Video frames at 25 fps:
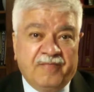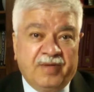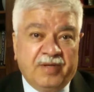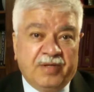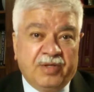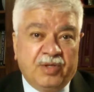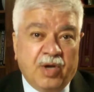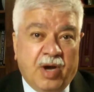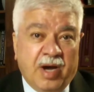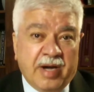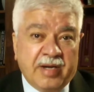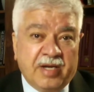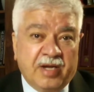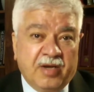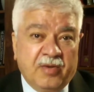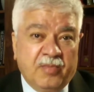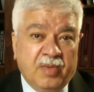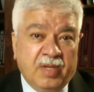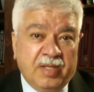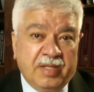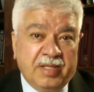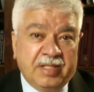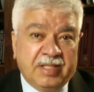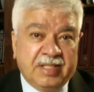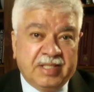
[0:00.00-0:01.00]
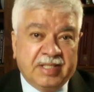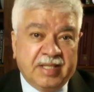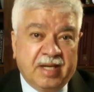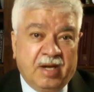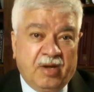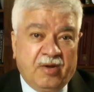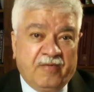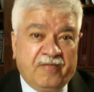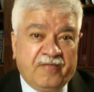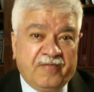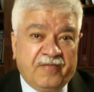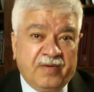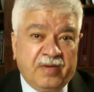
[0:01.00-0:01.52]
the document
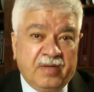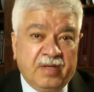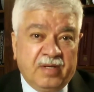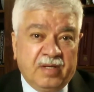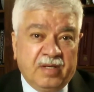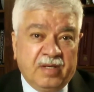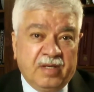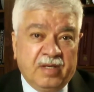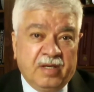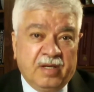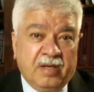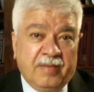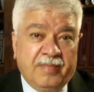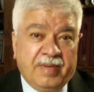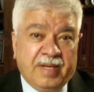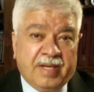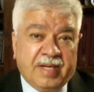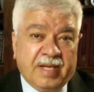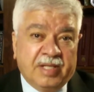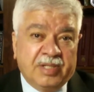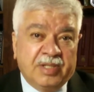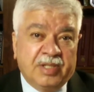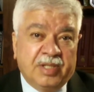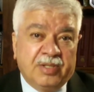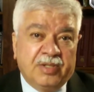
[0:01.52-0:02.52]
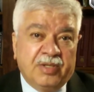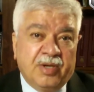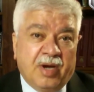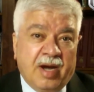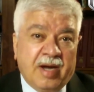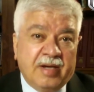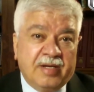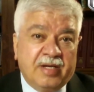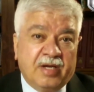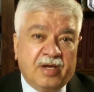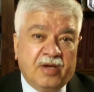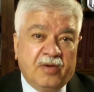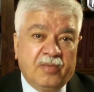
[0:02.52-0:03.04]
itself. Because the
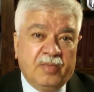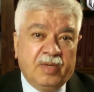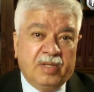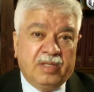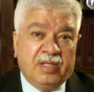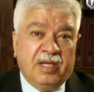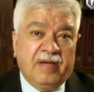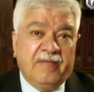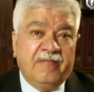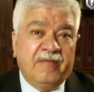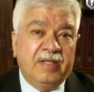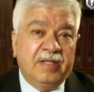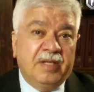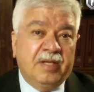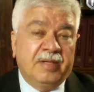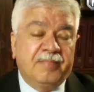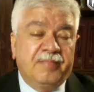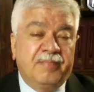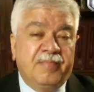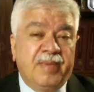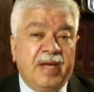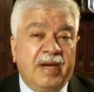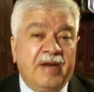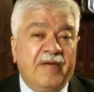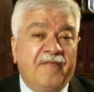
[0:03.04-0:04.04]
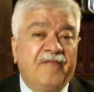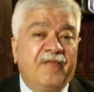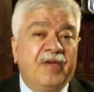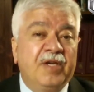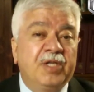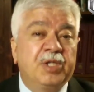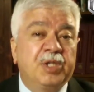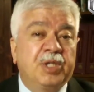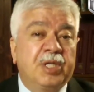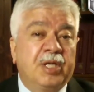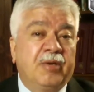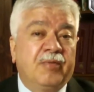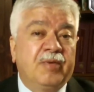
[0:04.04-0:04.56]
document, even the
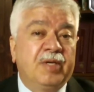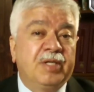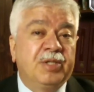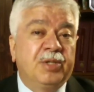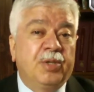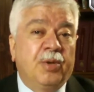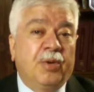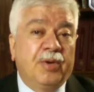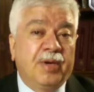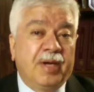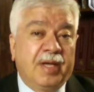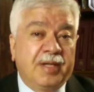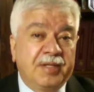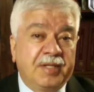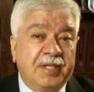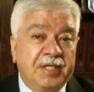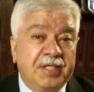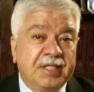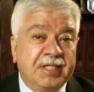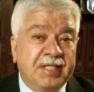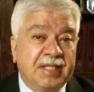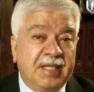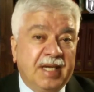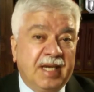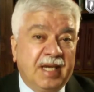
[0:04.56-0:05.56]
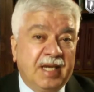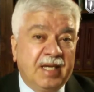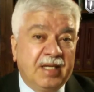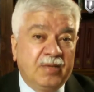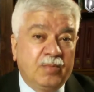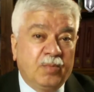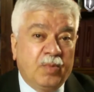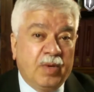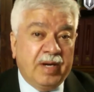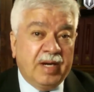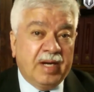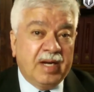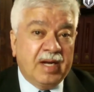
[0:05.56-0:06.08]
beneficiaries don't
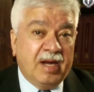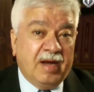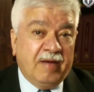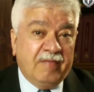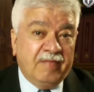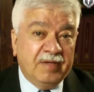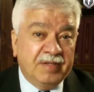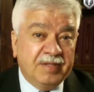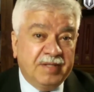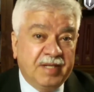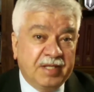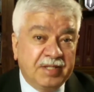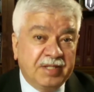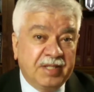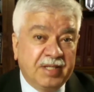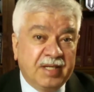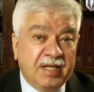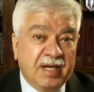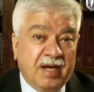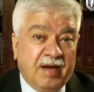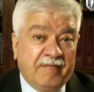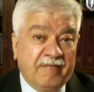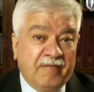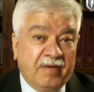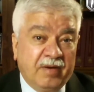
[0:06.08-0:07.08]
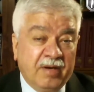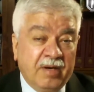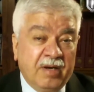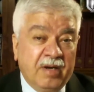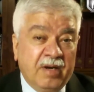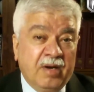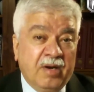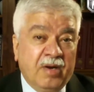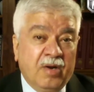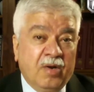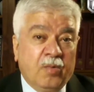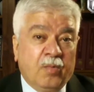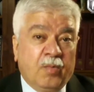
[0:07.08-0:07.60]
understand what it covers, doesn't cover,
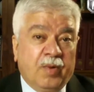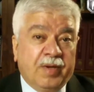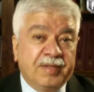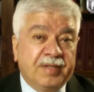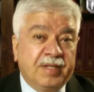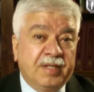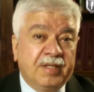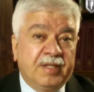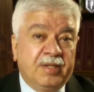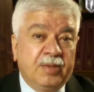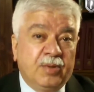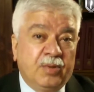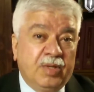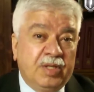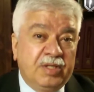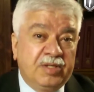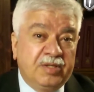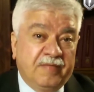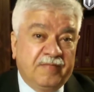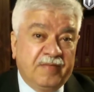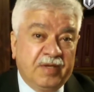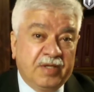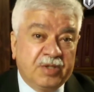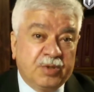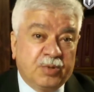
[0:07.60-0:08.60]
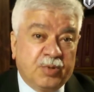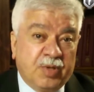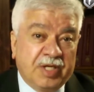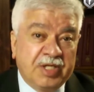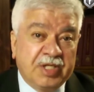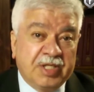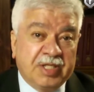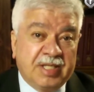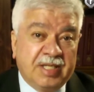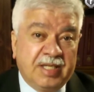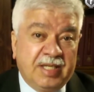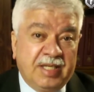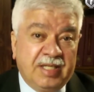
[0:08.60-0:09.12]
what the duties of the
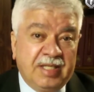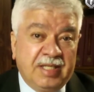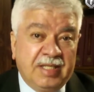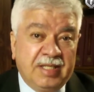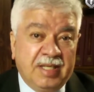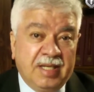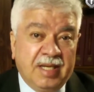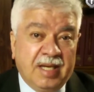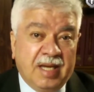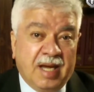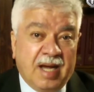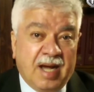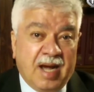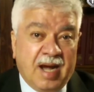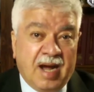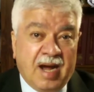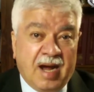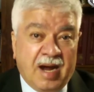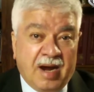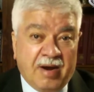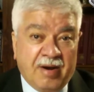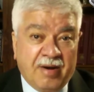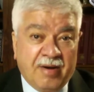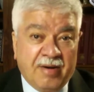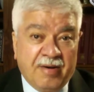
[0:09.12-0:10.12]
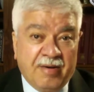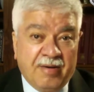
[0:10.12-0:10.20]
trustee are.